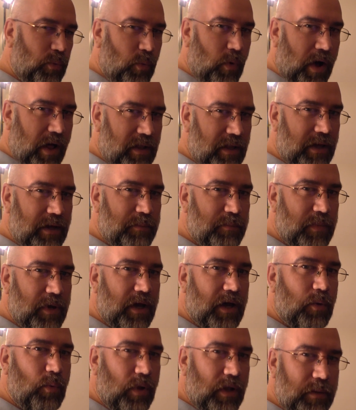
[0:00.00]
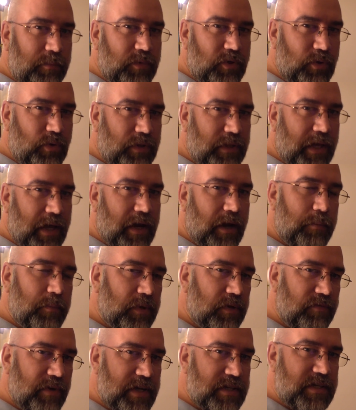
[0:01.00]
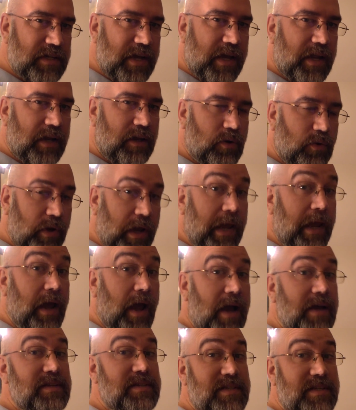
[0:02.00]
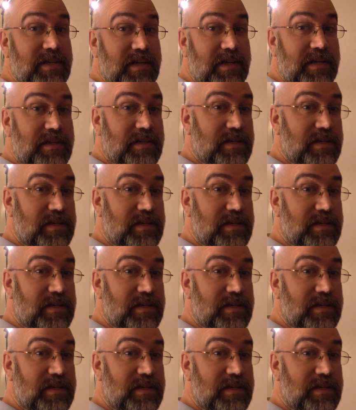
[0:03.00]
while I'm uh, while I'm doing that, I'm investigating. Okay, I see